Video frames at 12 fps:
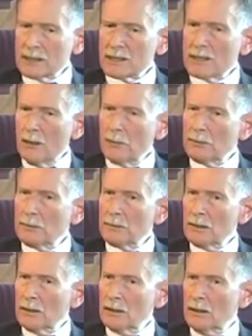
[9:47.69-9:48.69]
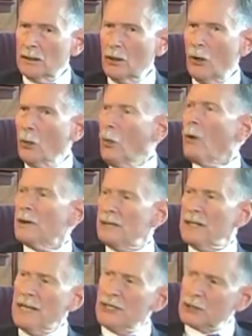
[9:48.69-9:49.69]
some
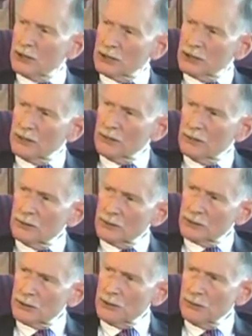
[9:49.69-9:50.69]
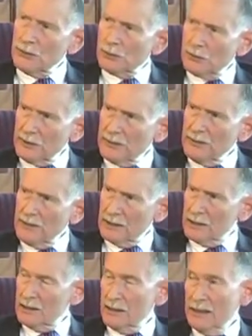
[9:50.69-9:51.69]
coordination to those two
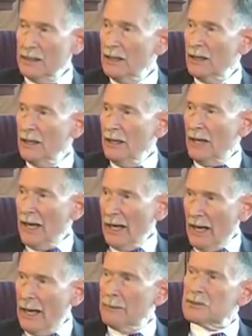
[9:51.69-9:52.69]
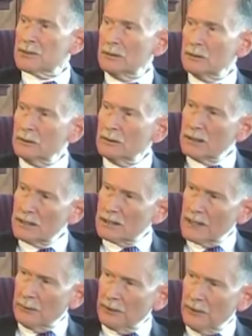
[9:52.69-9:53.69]
previously absolutely
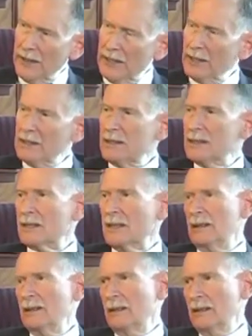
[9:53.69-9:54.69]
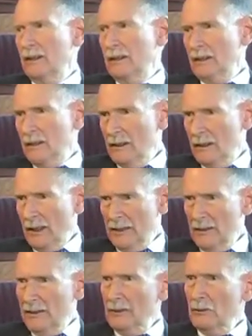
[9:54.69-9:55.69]
separate entities. And I
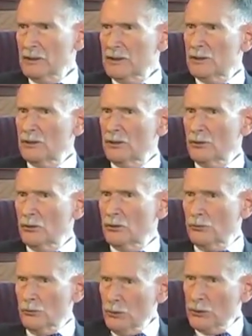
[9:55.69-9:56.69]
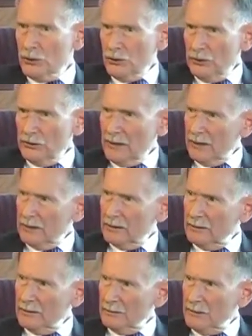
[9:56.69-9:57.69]
think it was crucial that
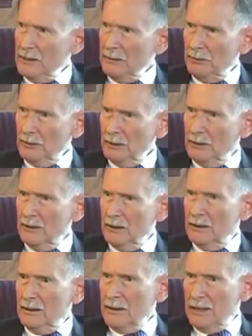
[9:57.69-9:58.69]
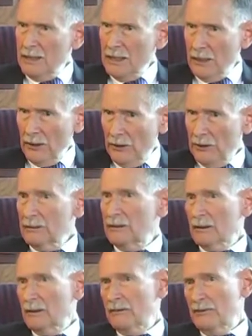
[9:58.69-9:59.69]
people here,
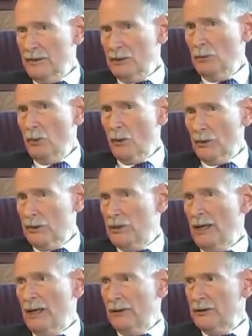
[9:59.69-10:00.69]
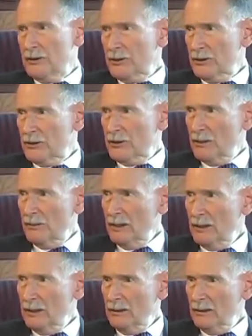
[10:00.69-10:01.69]
Vince Moore chaired the search
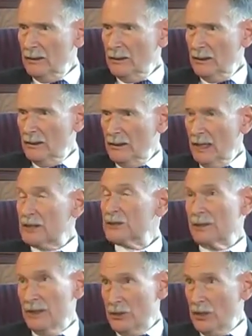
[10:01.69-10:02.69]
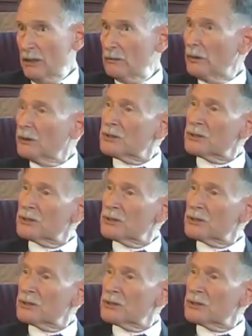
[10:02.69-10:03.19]
committee. Actually, he chaired both